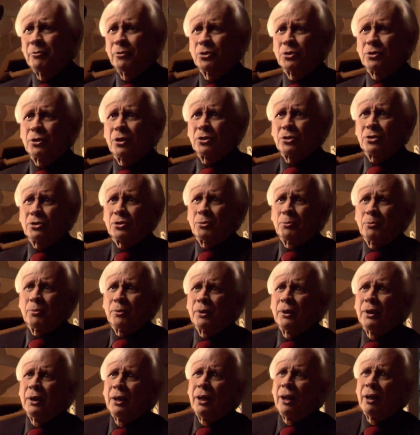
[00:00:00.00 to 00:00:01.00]
And with such, I
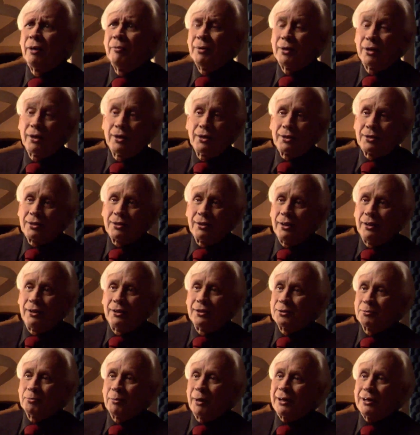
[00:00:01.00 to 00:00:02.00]
mean, it
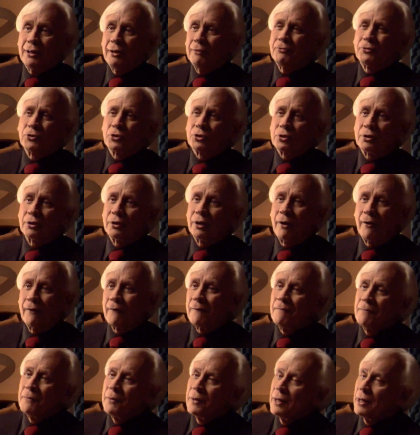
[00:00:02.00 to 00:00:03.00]
is magnificent. Now,
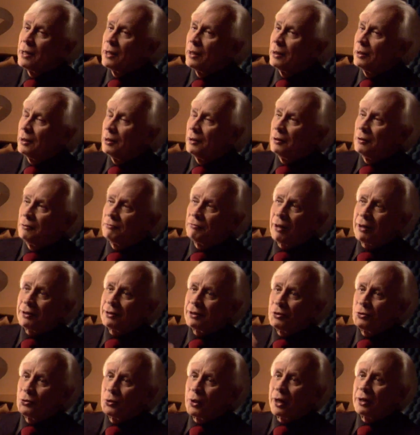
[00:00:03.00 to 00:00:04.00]
the
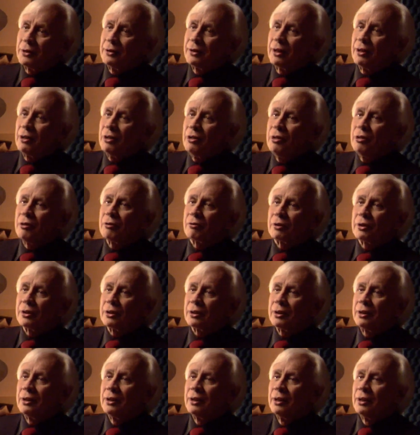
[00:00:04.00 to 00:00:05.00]
fact that you can then hear
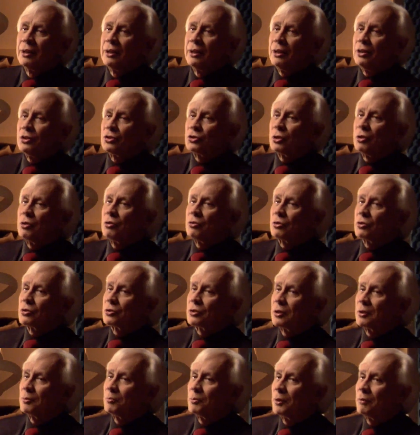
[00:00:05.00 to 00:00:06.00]
it is
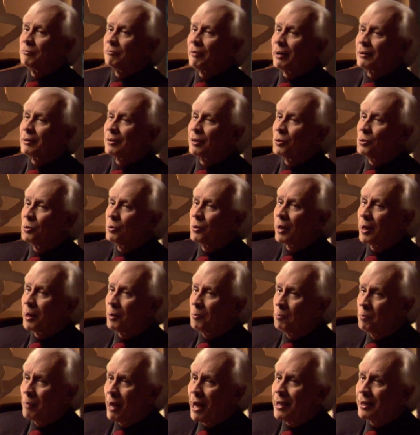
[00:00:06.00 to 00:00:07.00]
interesting, but the fact that you
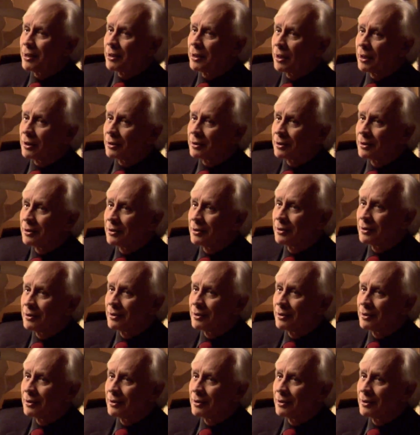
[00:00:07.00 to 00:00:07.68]
can make it